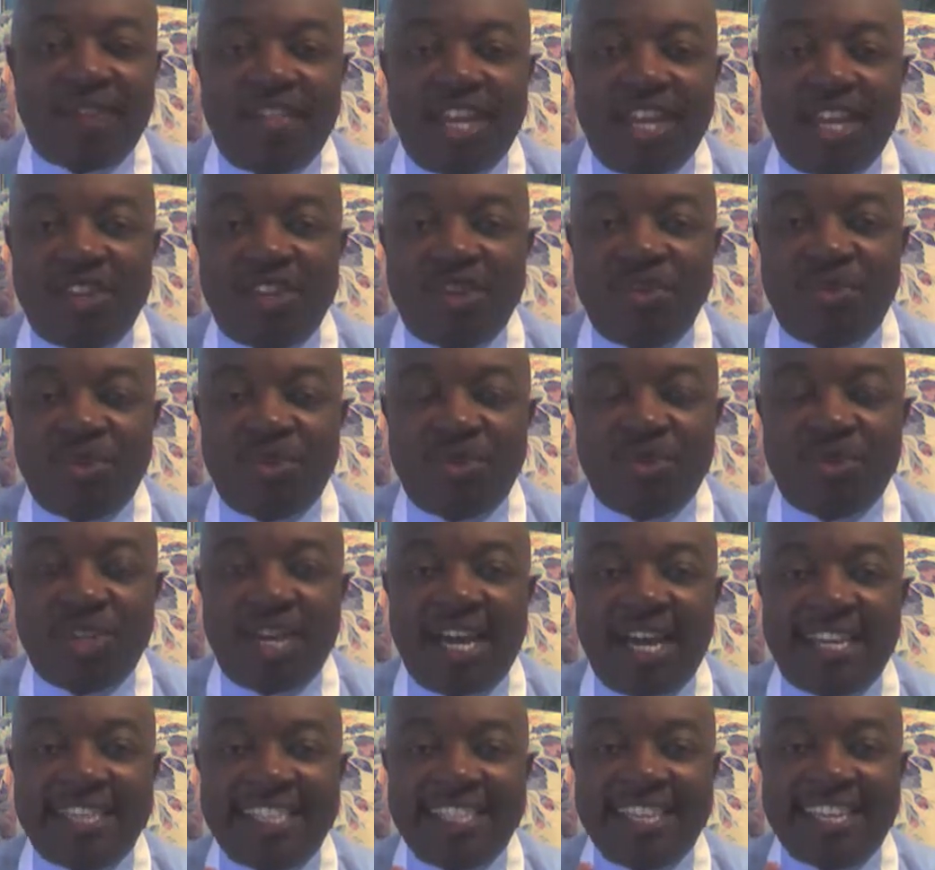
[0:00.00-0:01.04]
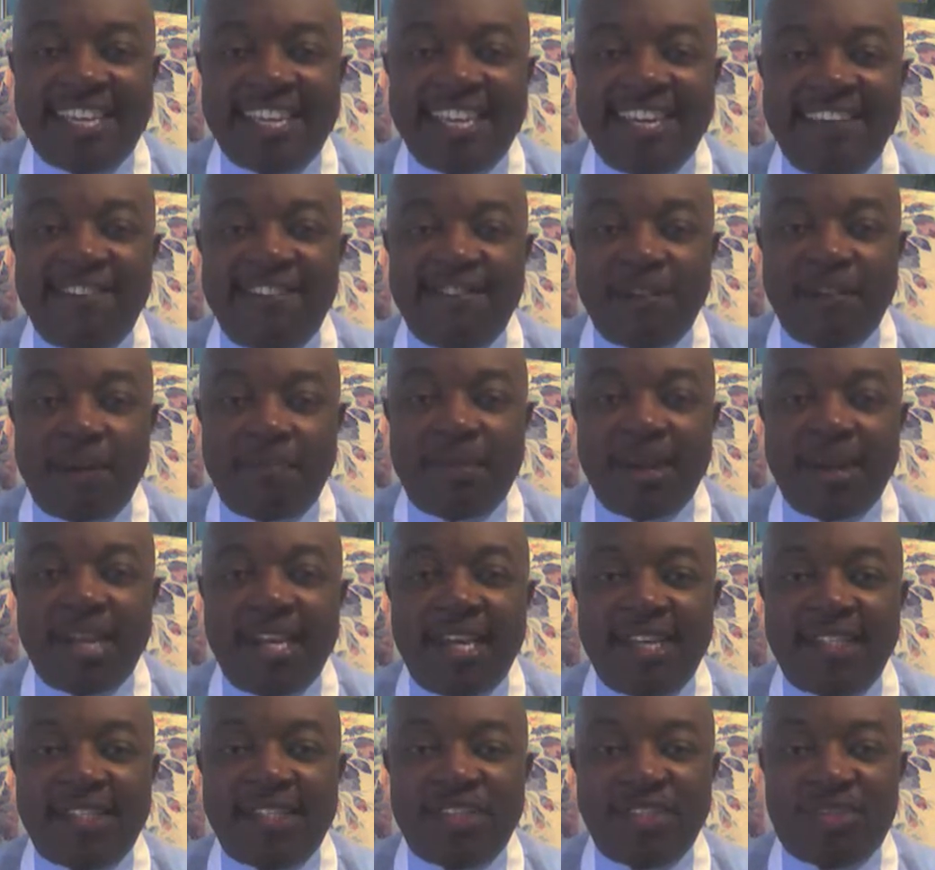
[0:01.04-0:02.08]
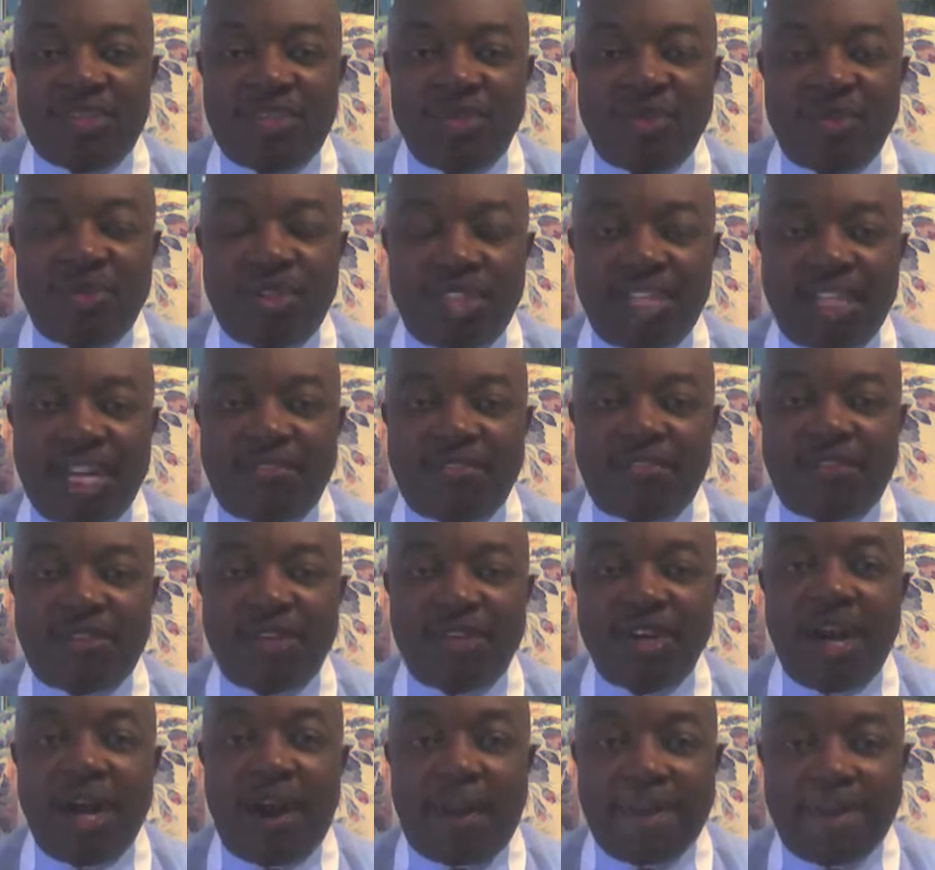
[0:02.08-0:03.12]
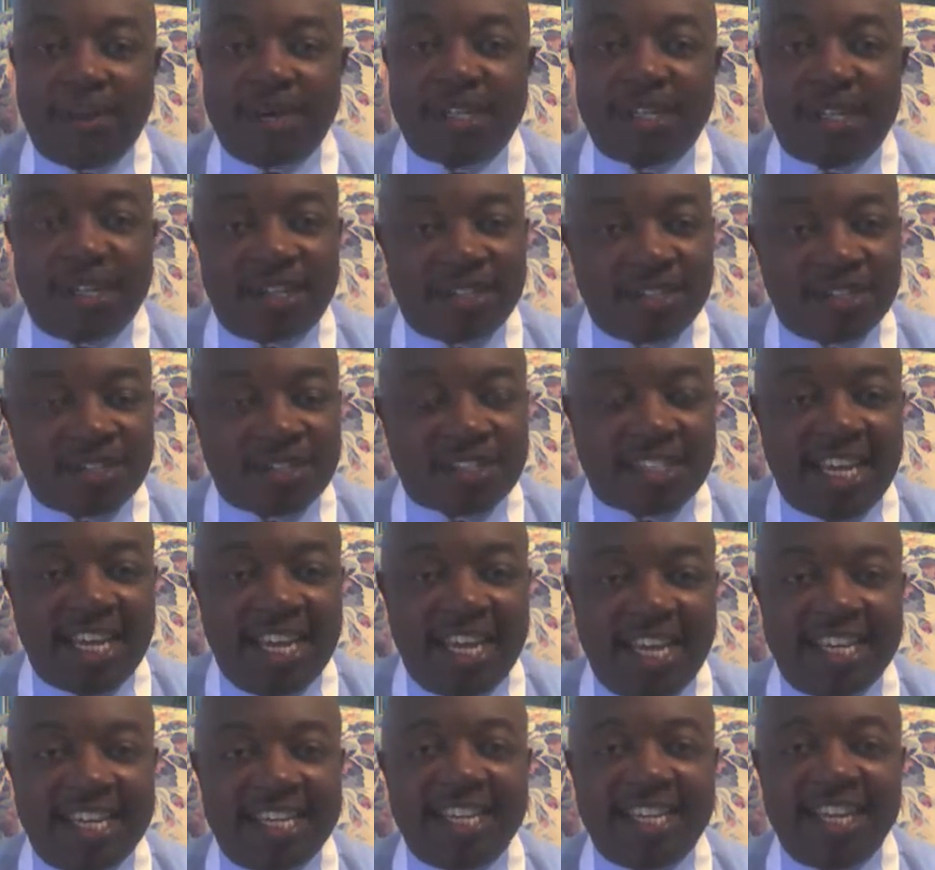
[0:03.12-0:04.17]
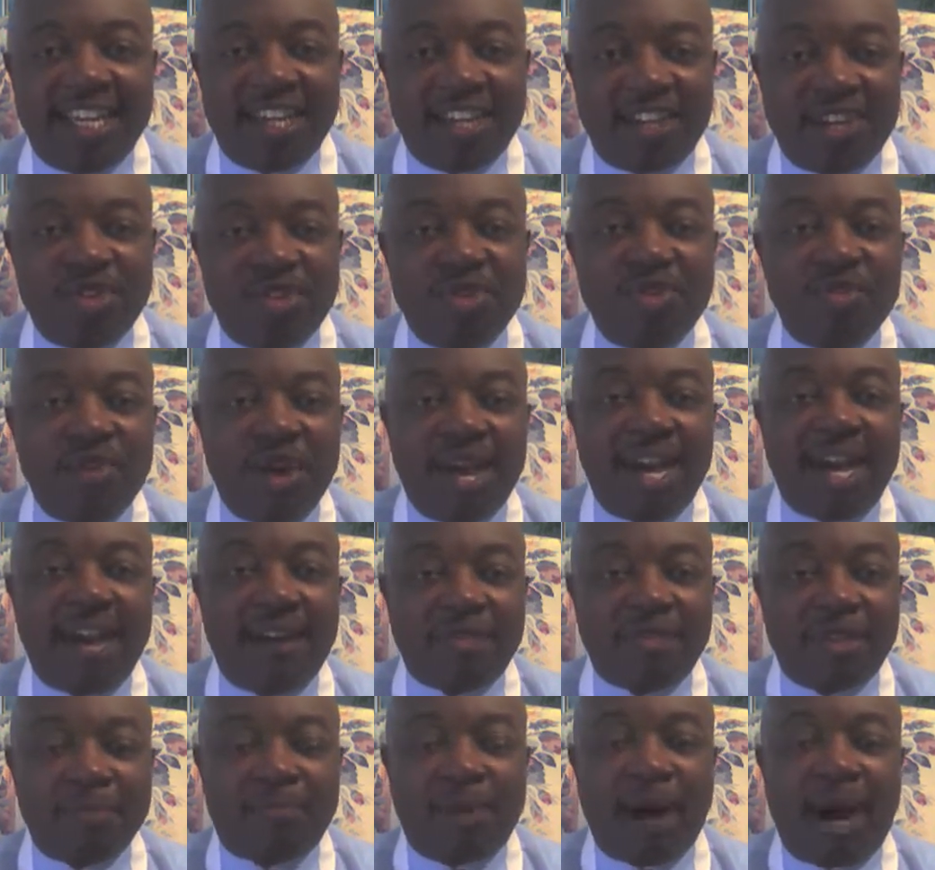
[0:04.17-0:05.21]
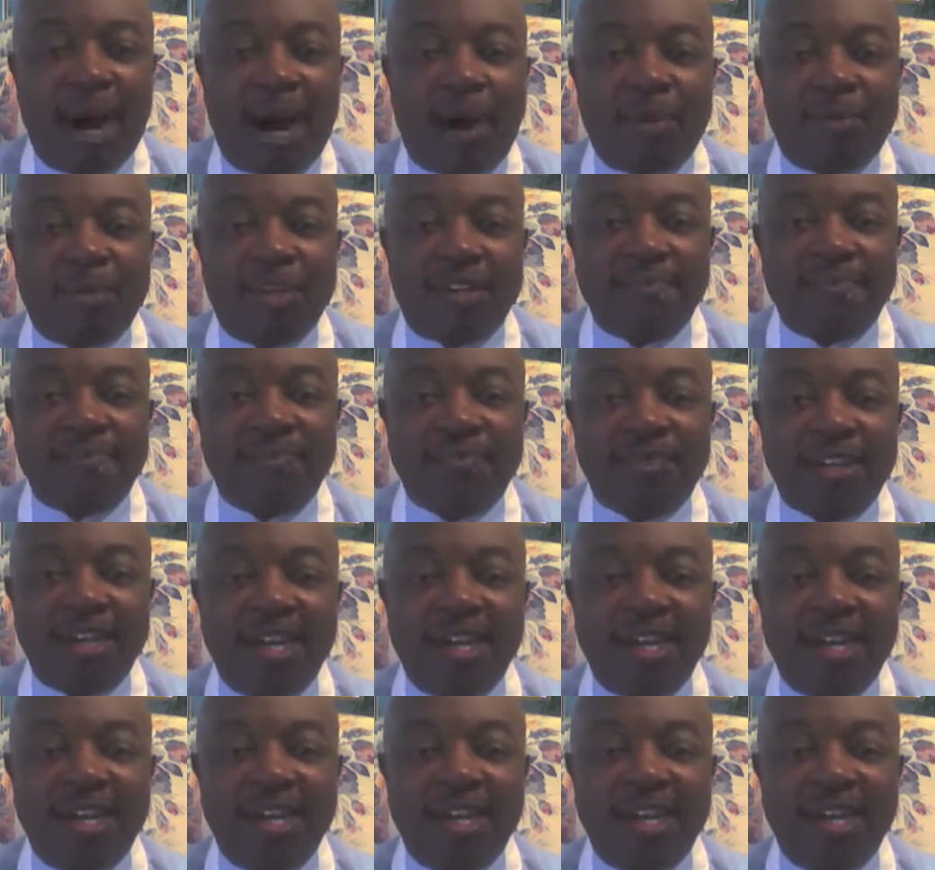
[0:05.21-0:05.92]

that you do not give place to the devil. But understand, you have the power.